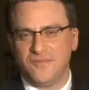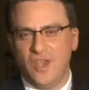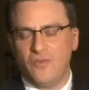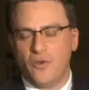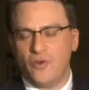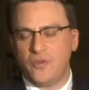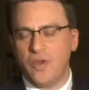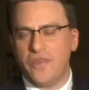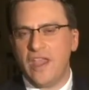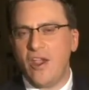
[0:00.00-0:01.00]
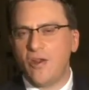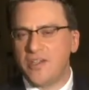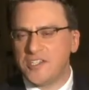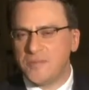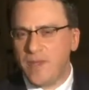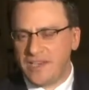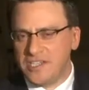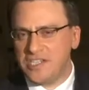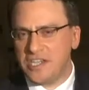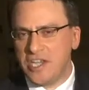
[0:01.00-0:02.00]
Of course, what they are
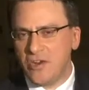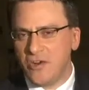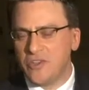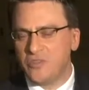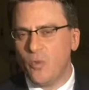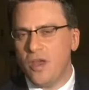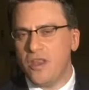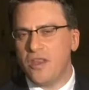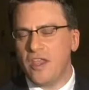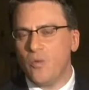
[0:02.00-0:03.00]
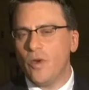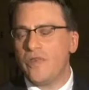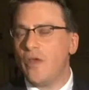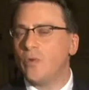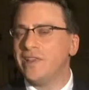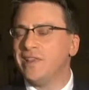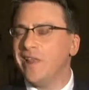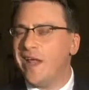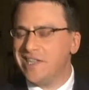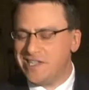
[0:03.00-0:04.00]
expecting to hear is one thing. What they would
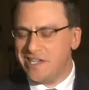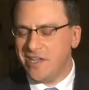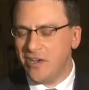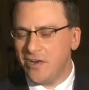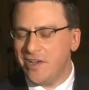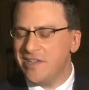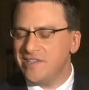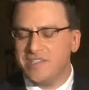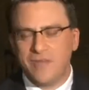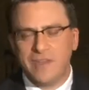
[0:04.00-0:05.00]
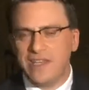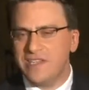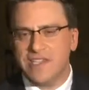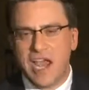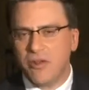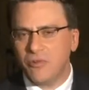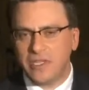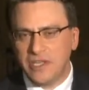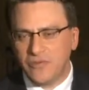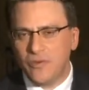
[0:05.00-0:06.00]
like to hear is something
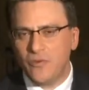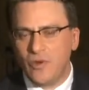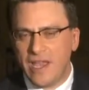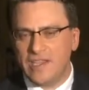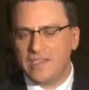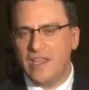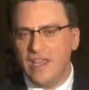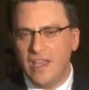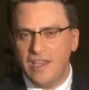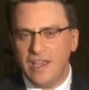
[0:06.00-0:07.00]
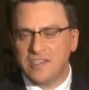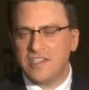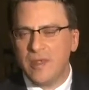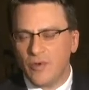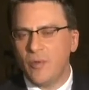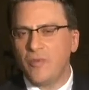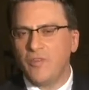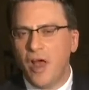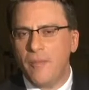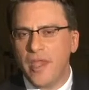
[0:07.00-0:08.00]
entirely different. We asked uh, same group of
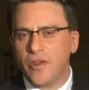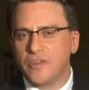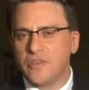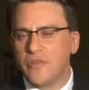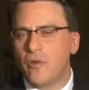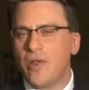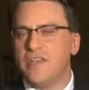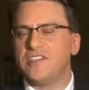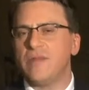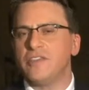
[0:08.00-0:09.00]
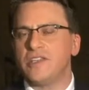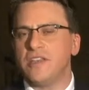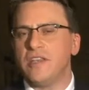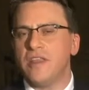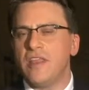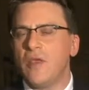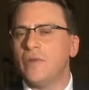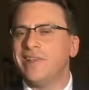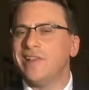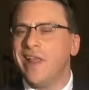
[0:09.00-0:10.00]
lawmakers if there were any subjects that they
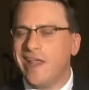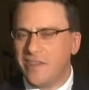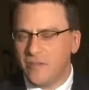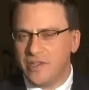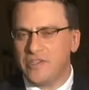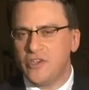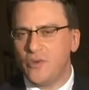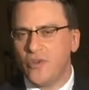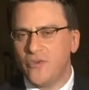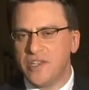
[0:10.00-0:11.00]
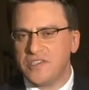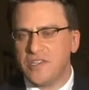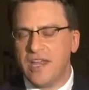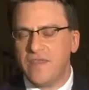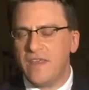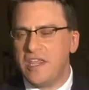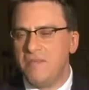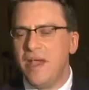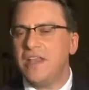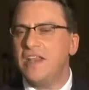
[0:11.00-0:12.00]
would like the president to address tonight that he
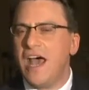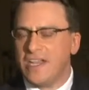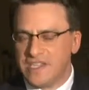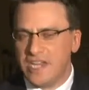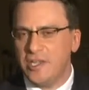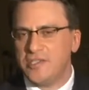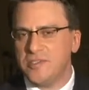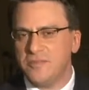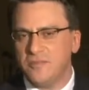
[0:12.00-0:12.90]
might not. Take a listen.